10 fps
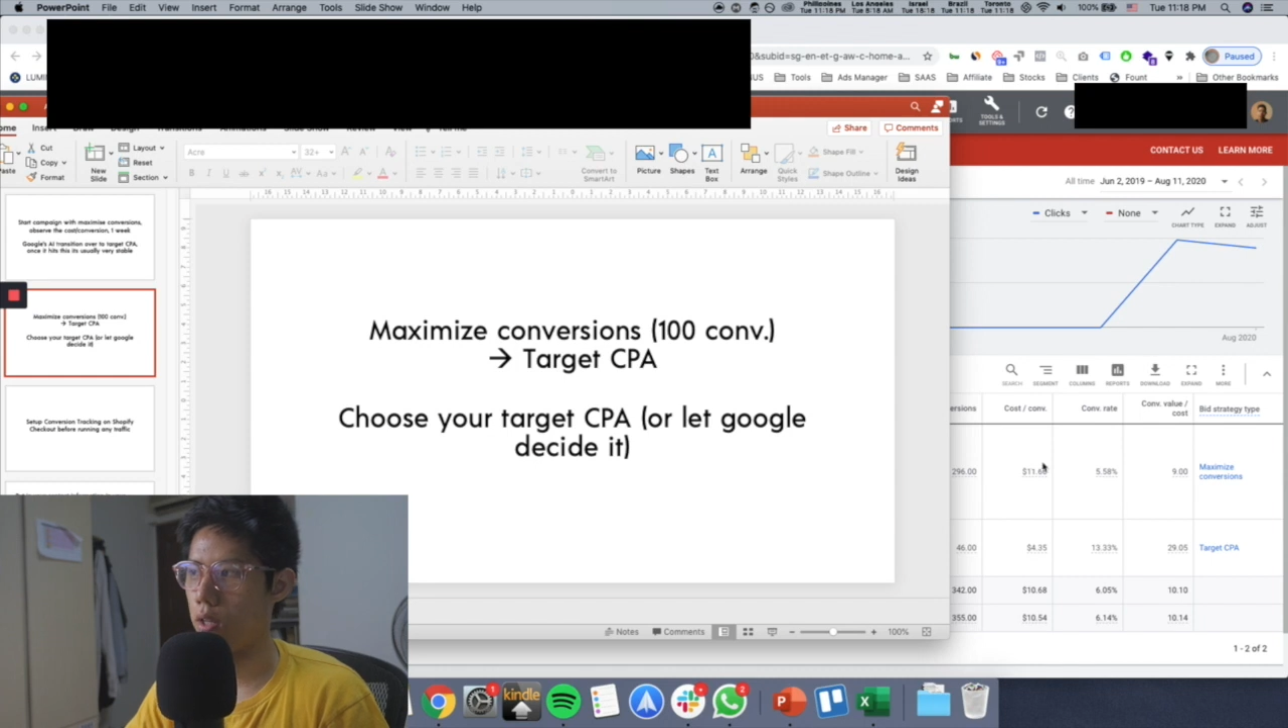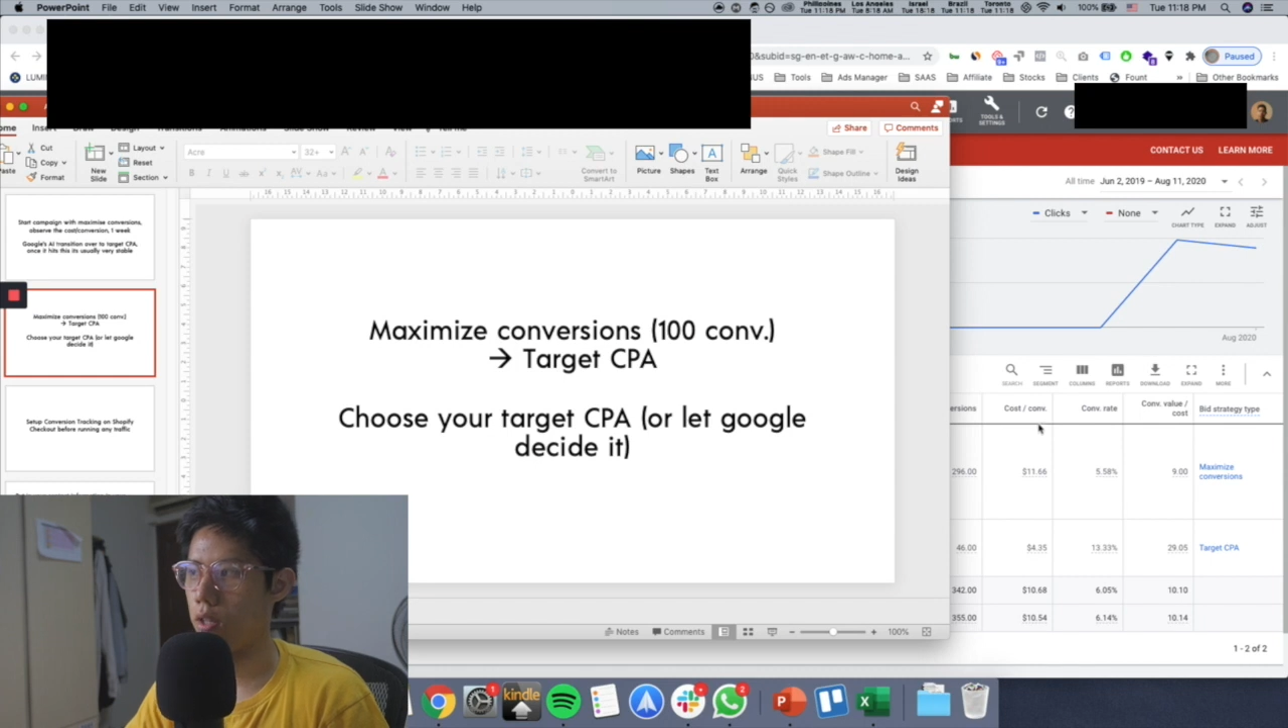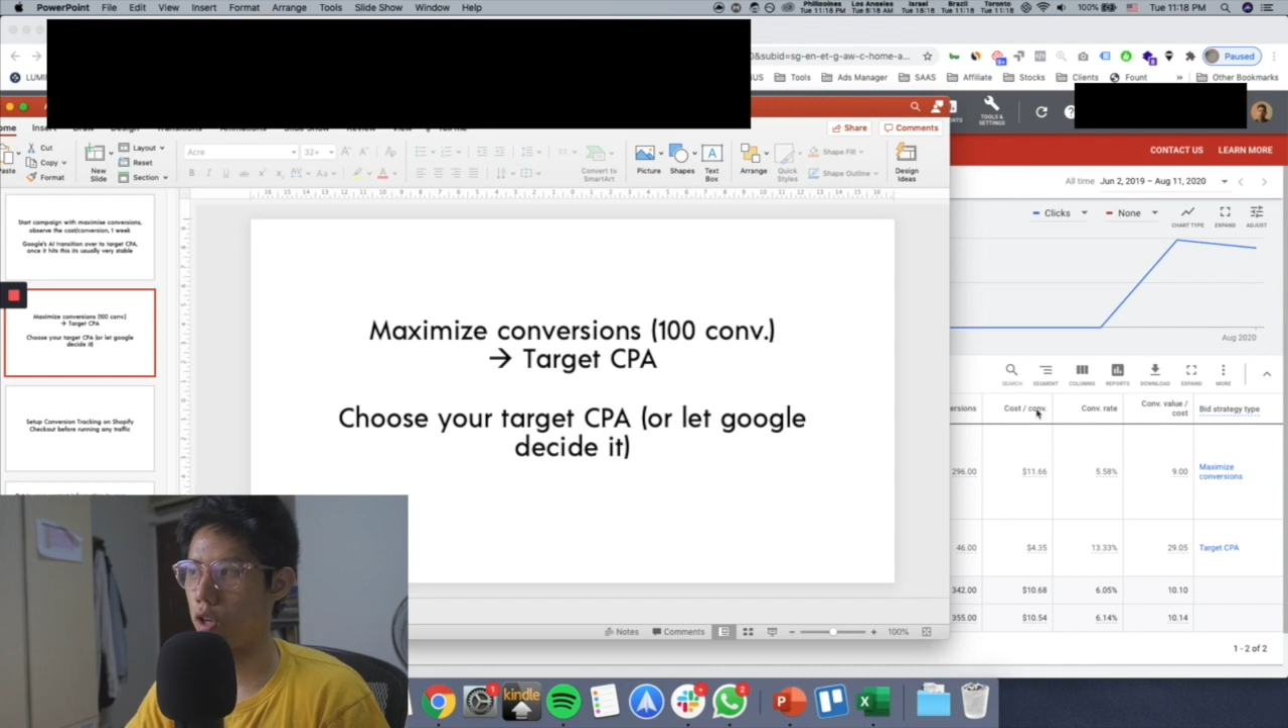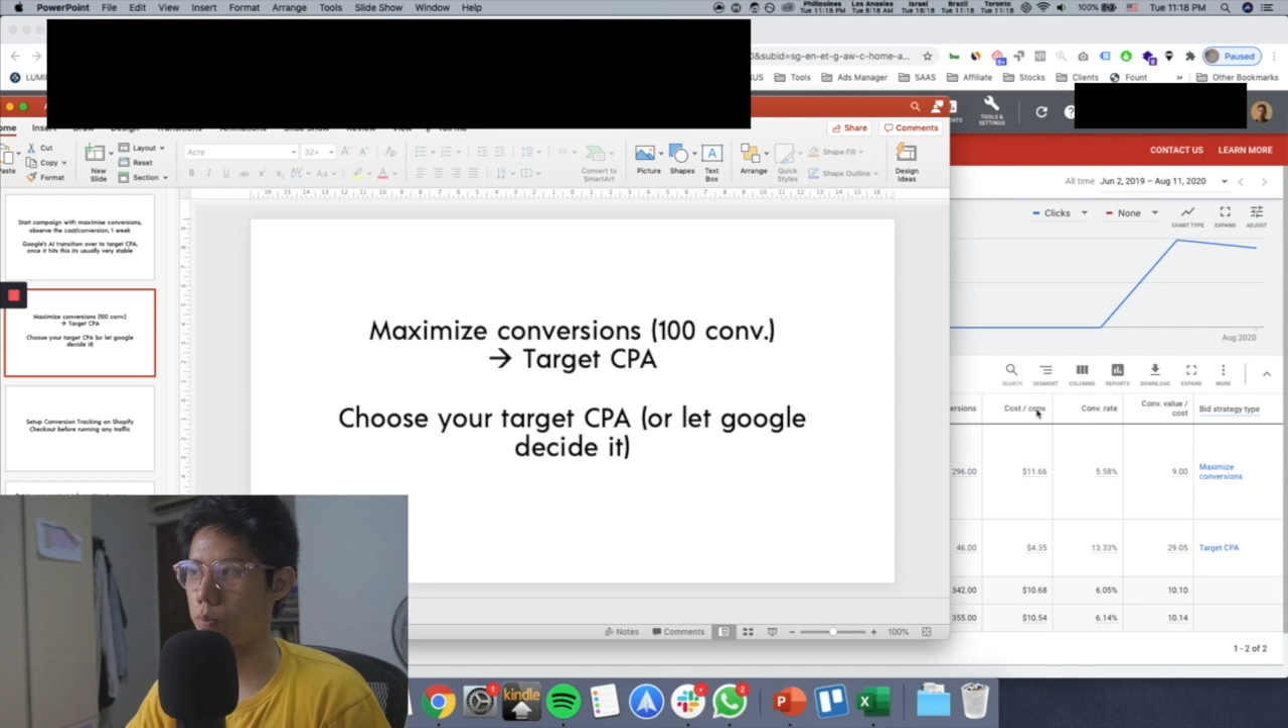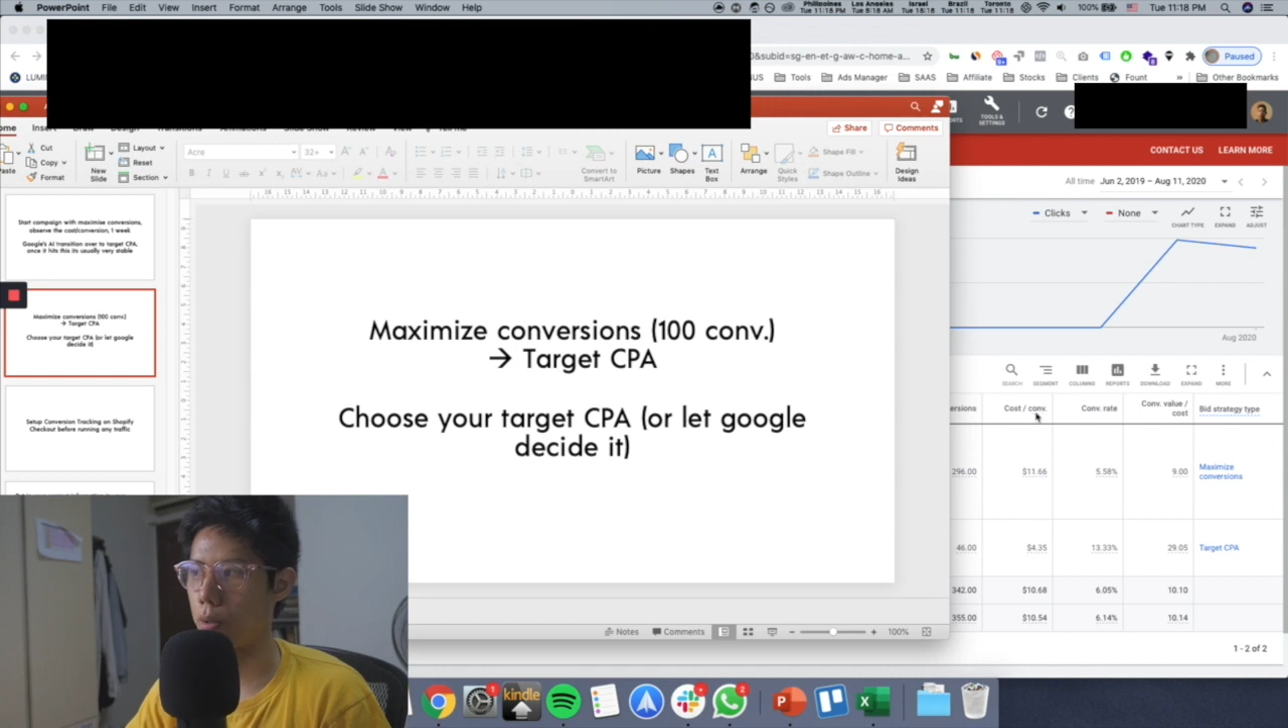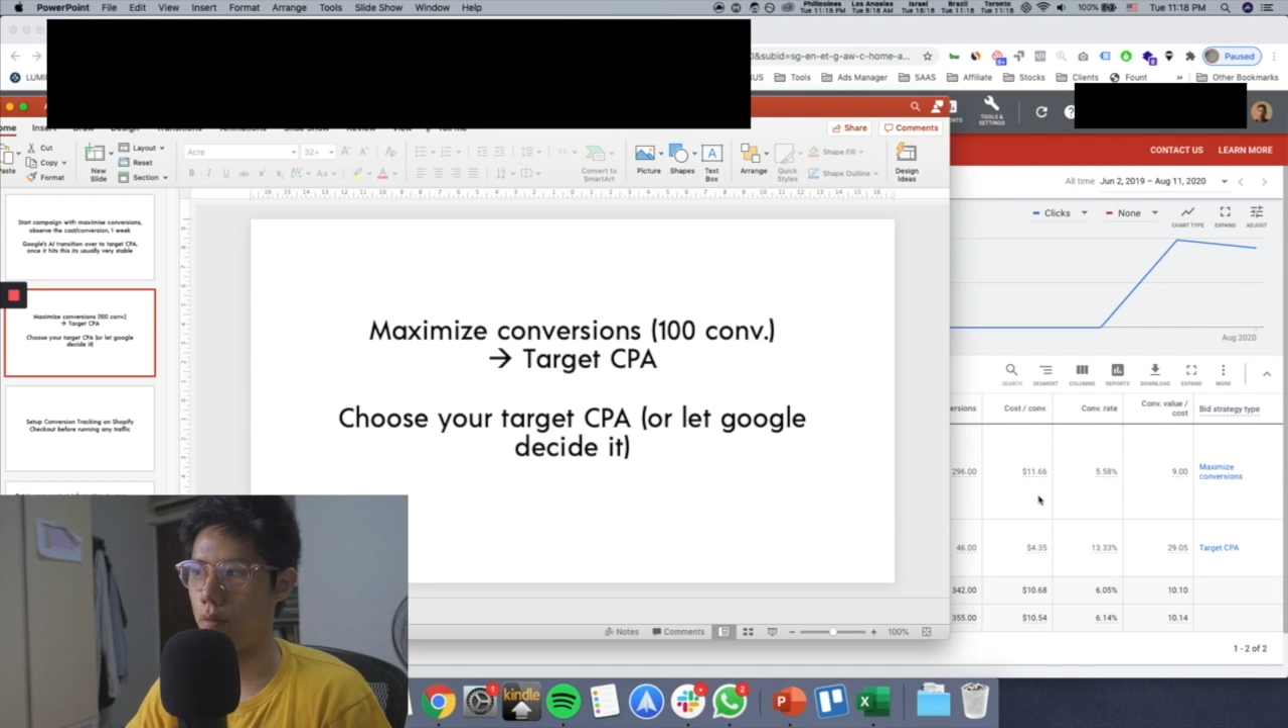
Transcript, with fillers: The cost per